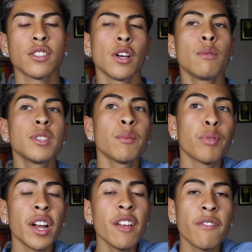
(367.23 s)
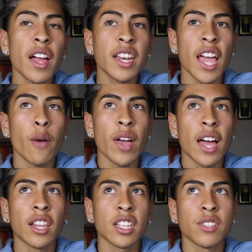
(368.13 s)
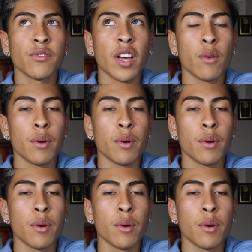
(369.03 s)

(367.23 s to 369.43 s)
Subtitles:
So it was a pretty fun day. We had lots of fun.